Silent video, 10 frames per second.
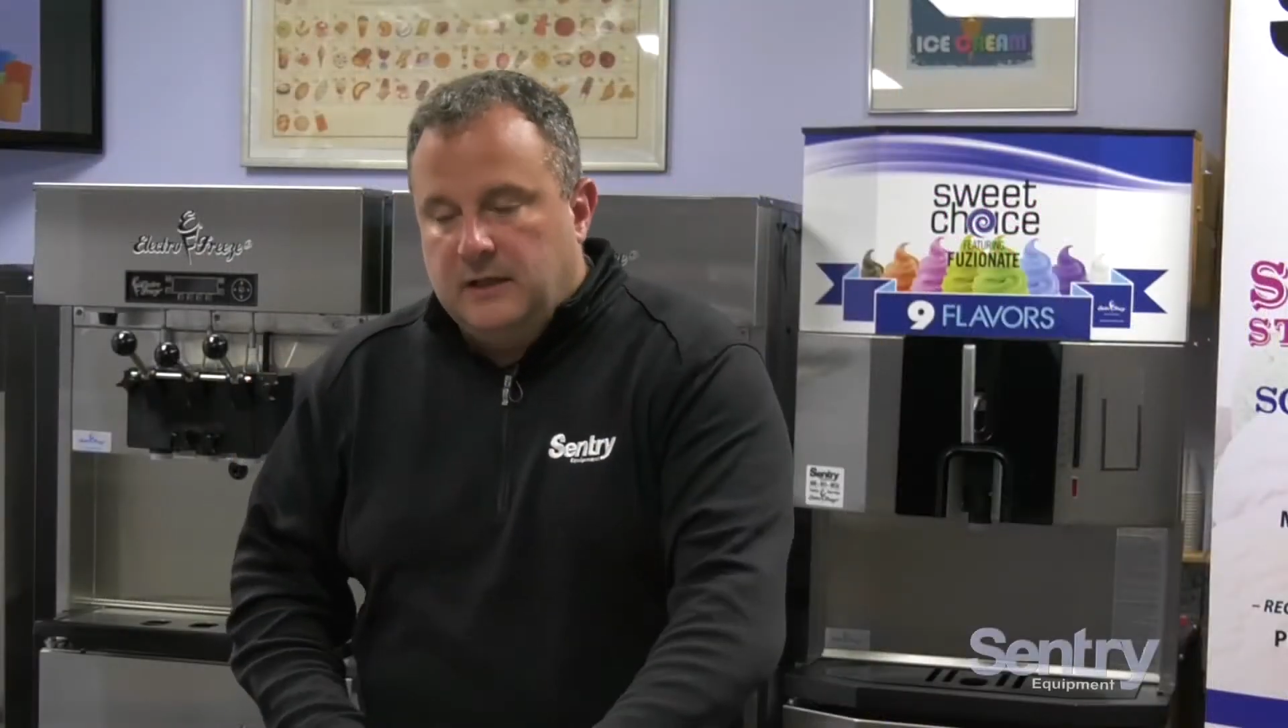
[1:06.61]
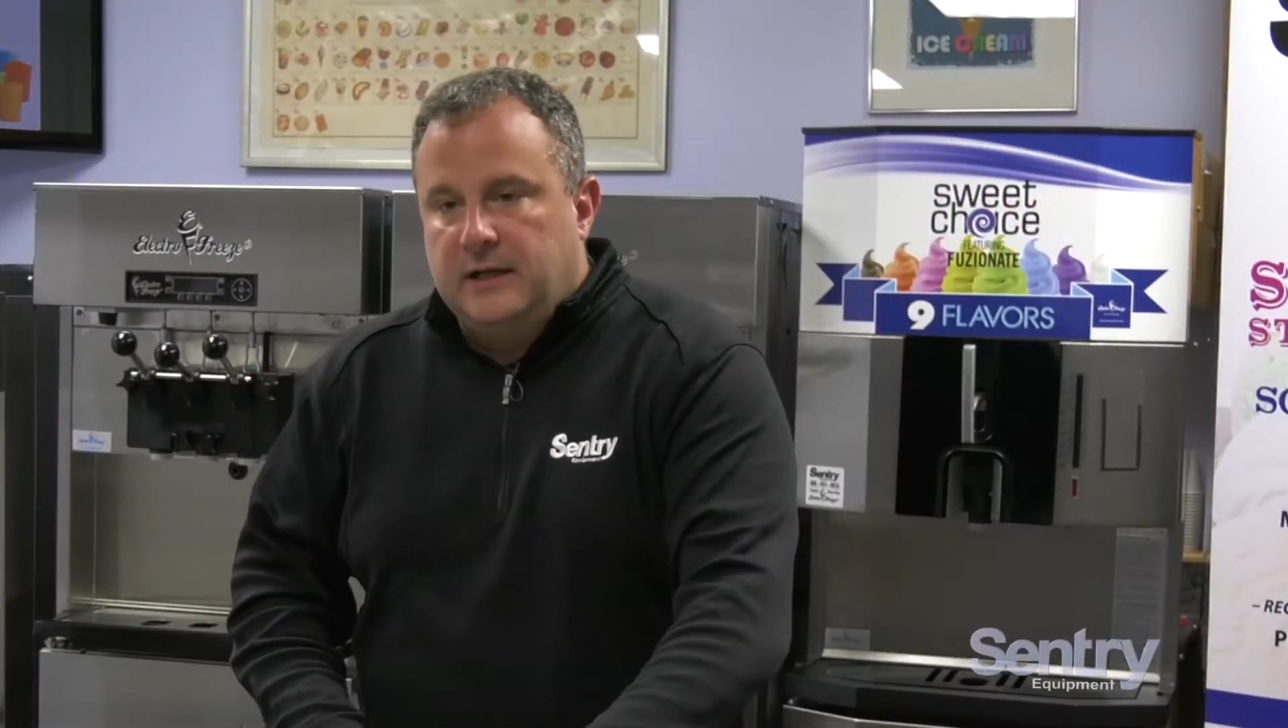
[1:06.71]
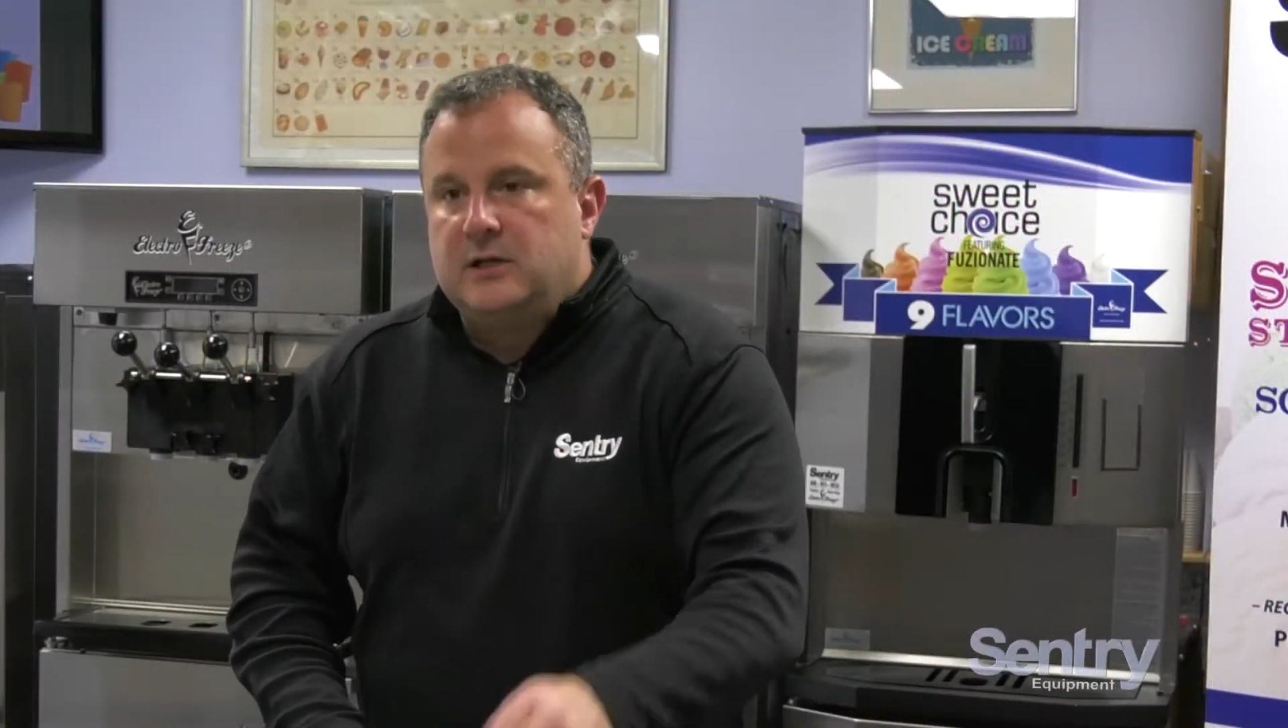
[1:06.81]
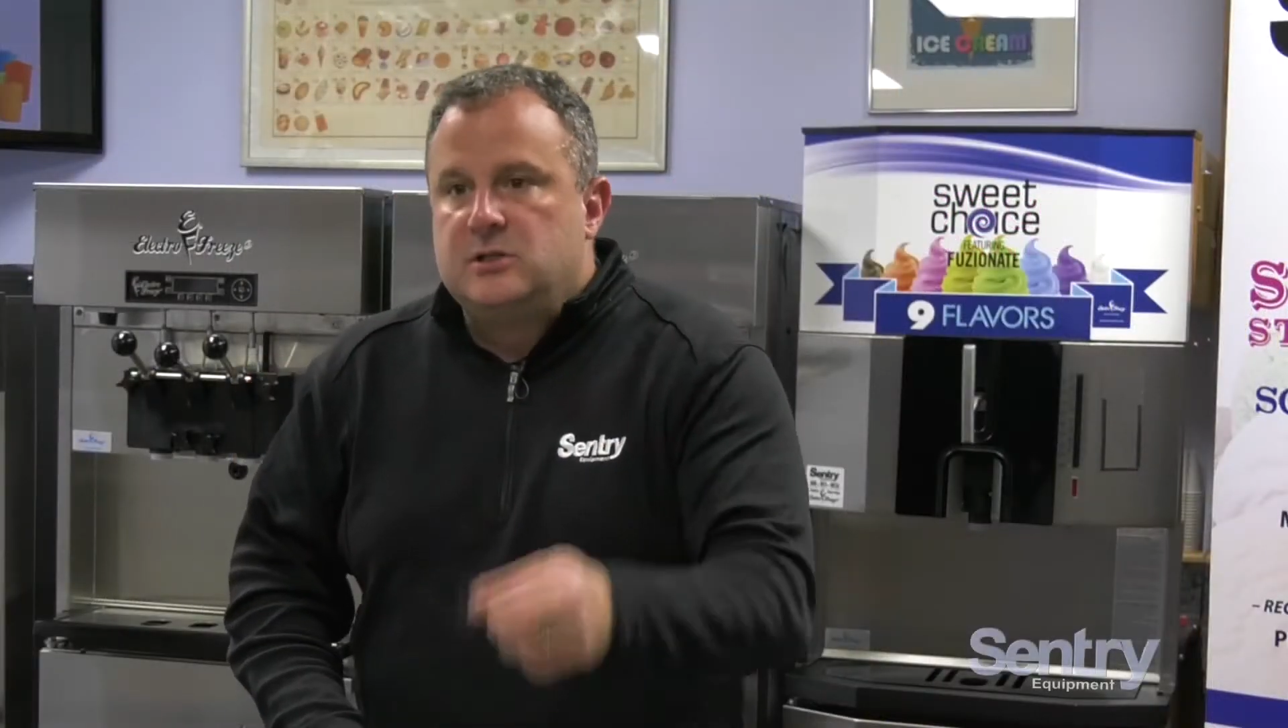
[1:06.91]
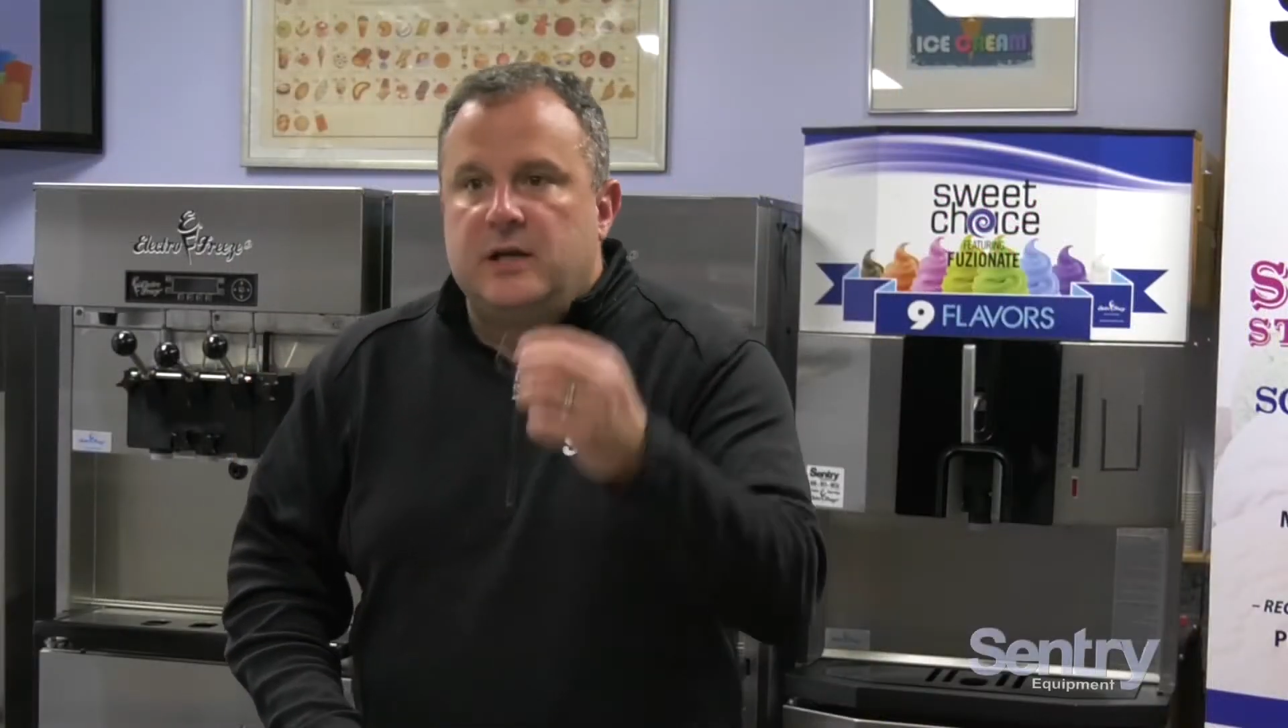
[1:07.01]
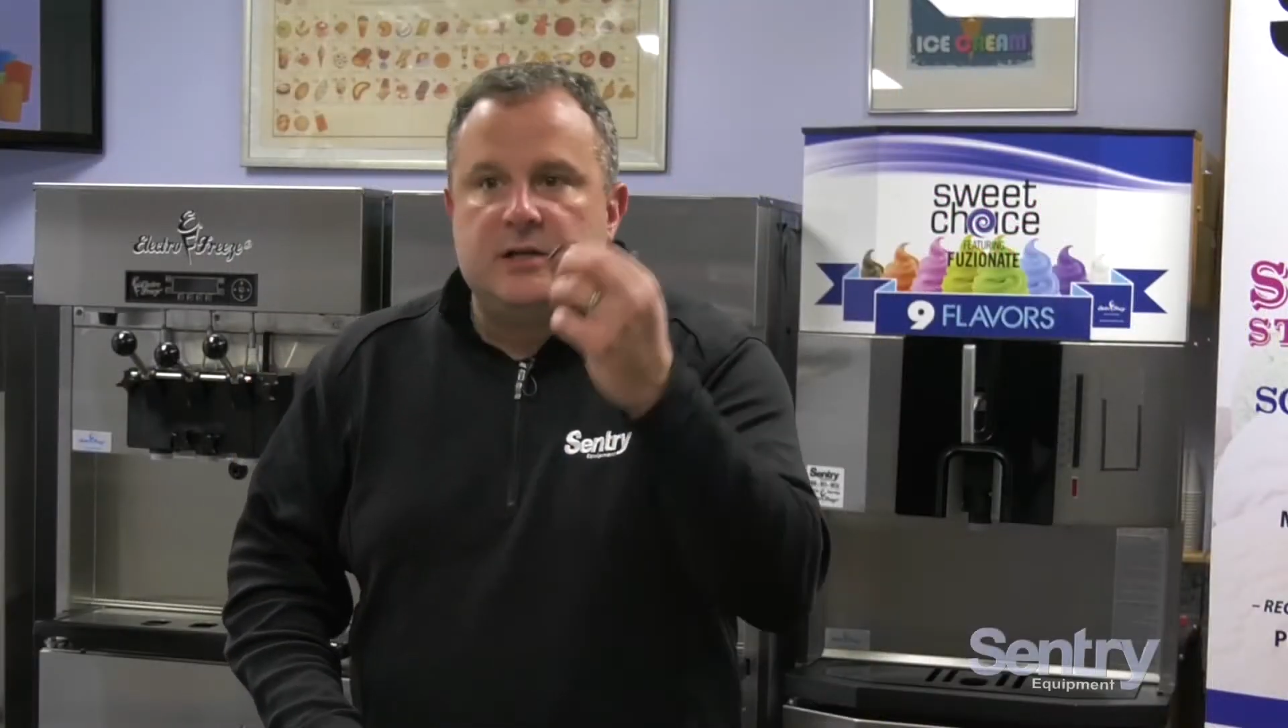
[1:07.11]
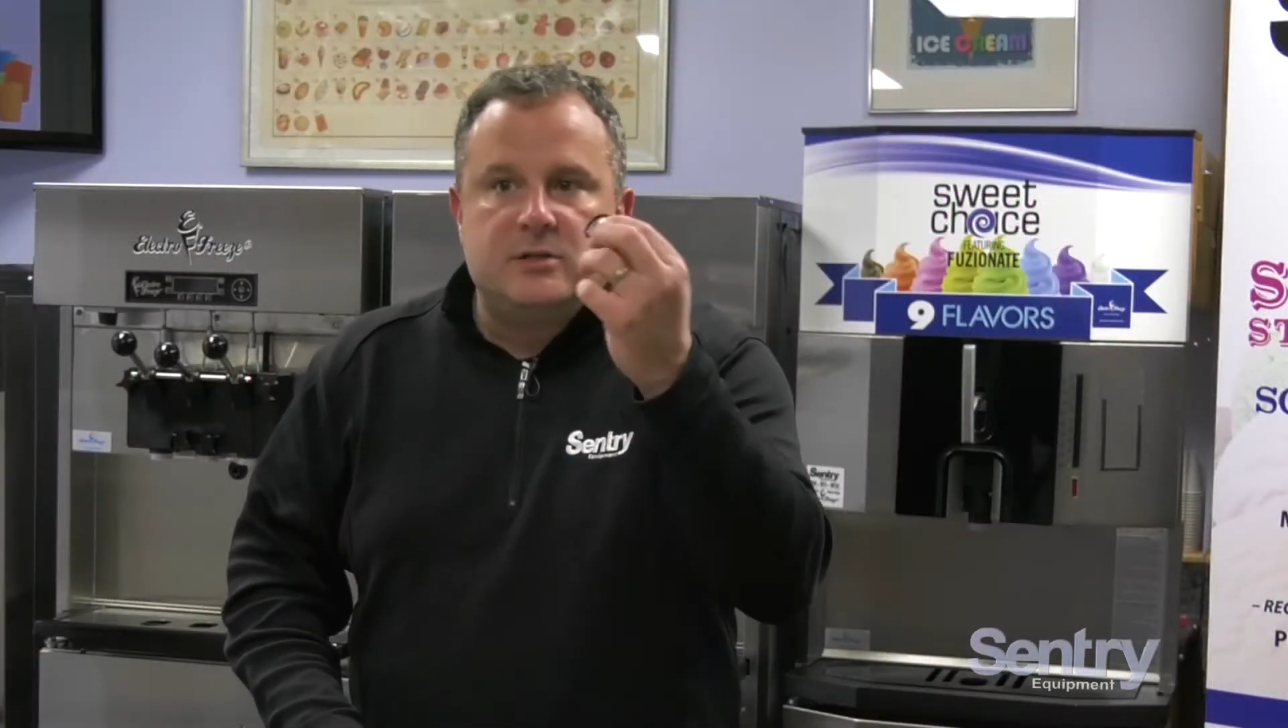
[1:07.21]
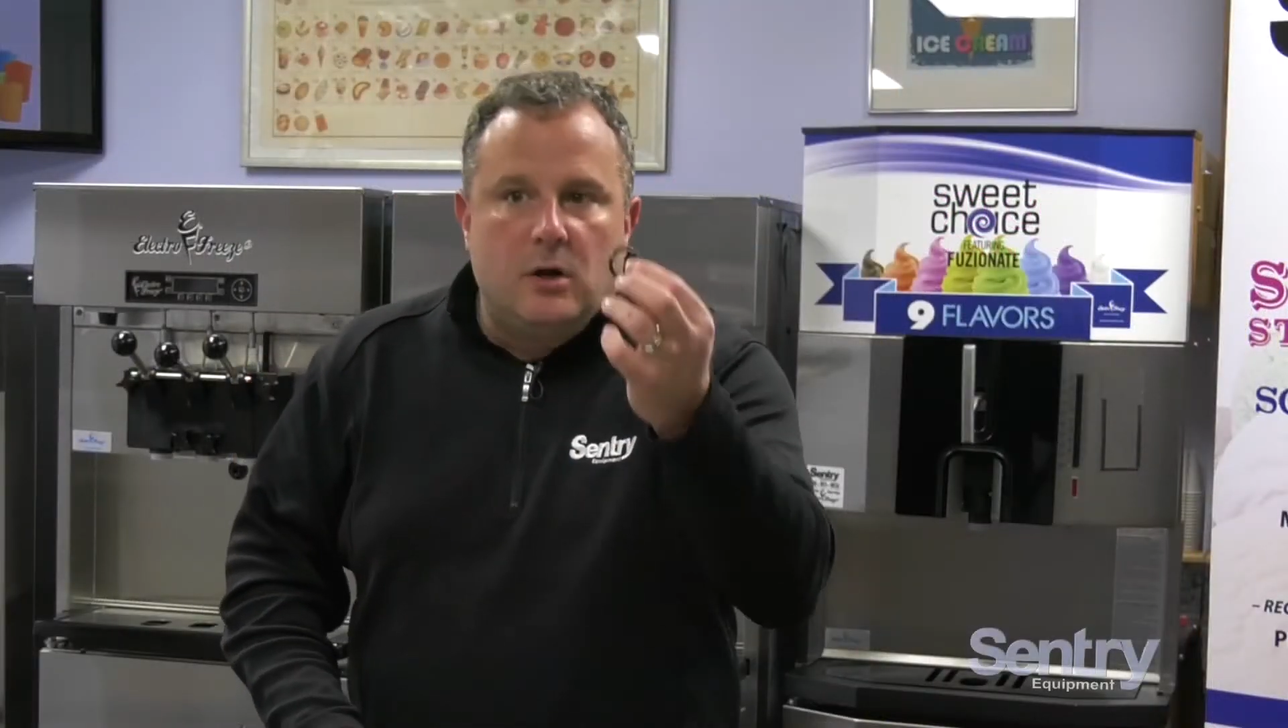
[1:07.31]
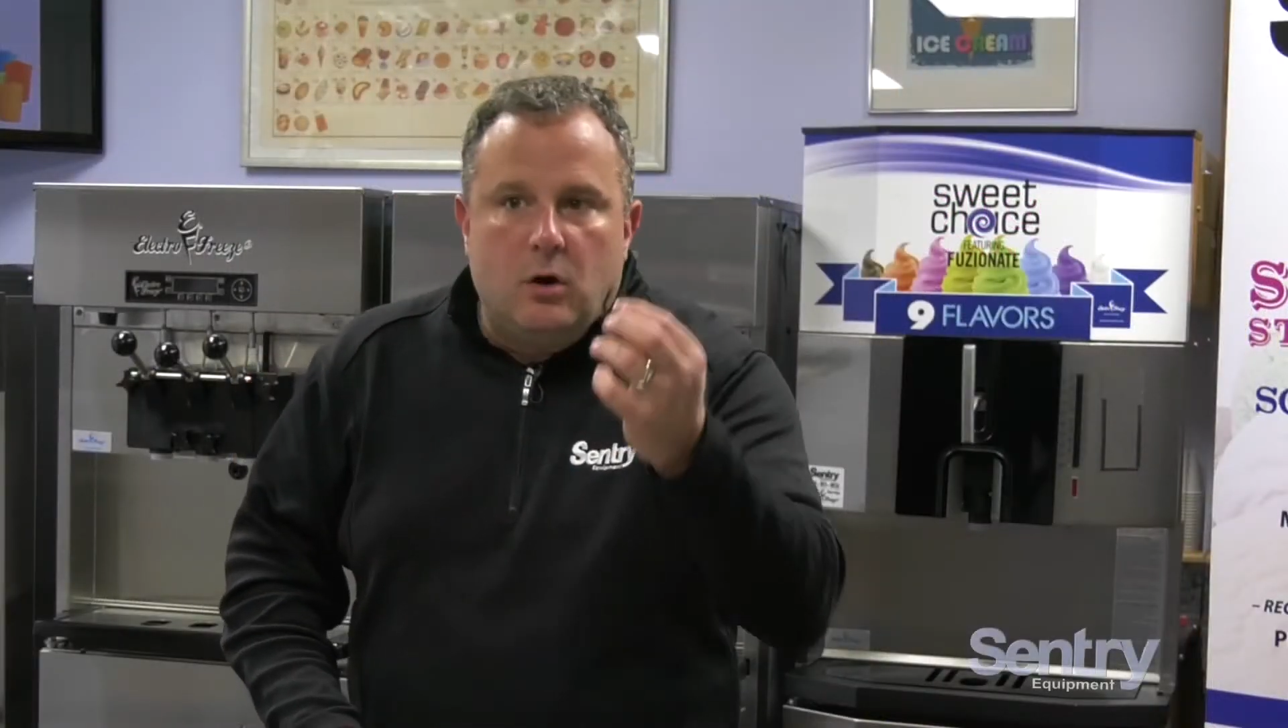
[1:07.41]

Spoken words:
They didn't change an